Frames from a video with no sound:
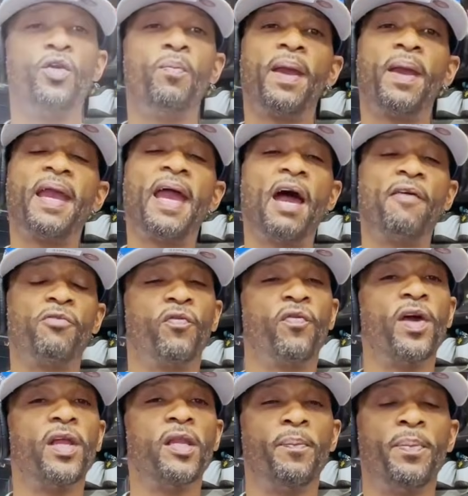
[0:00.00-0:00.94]

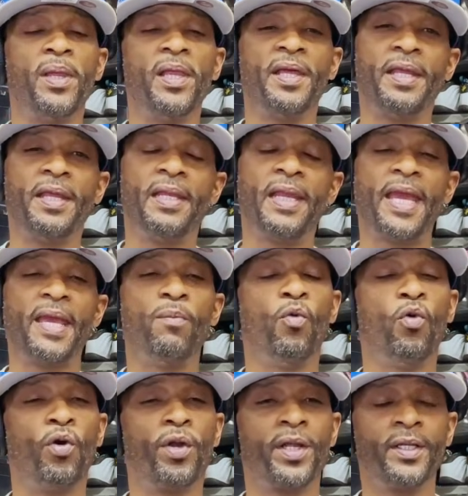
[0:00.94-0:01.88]
availability late
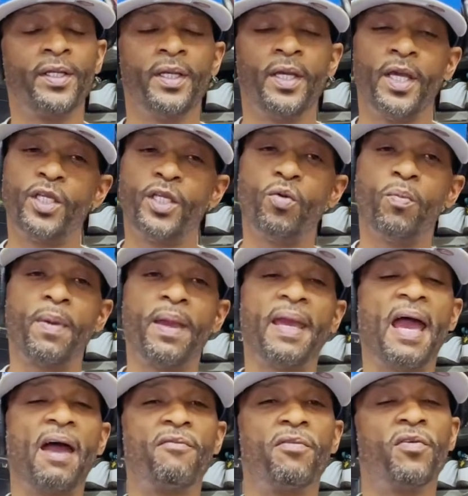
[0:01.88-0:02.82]
morning. You may
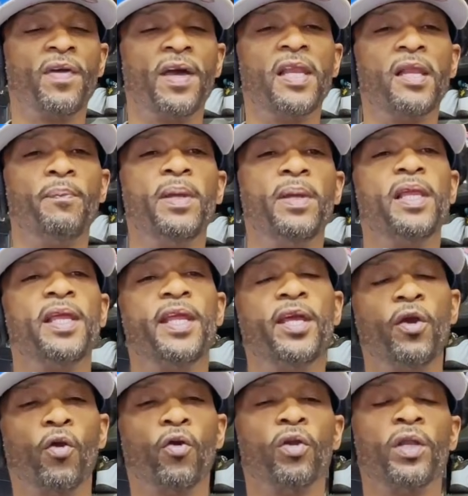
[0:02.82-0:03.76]
have
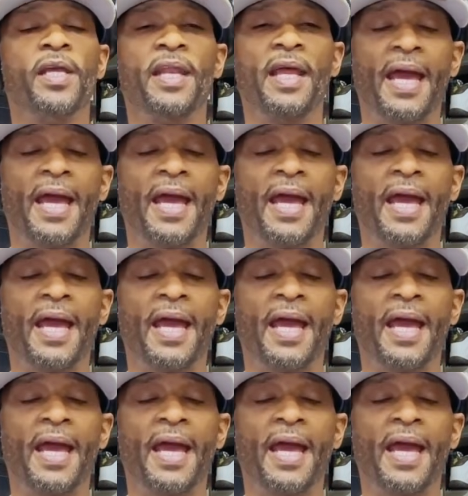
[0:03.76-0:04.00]
availability early in the